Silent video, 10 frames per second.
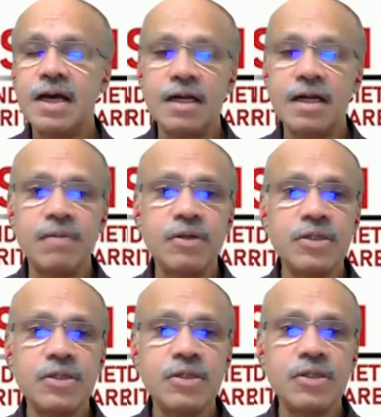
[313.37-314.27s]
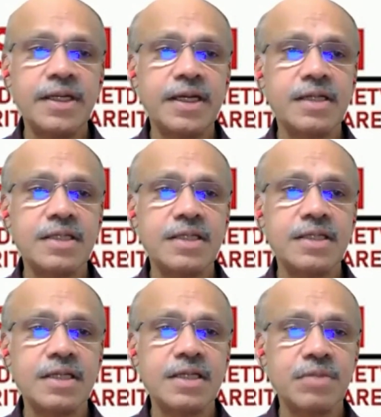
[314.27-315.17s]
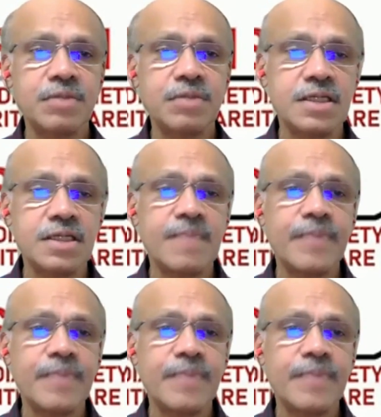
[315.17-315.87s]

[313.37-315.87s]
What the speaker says: under most clinical circumstances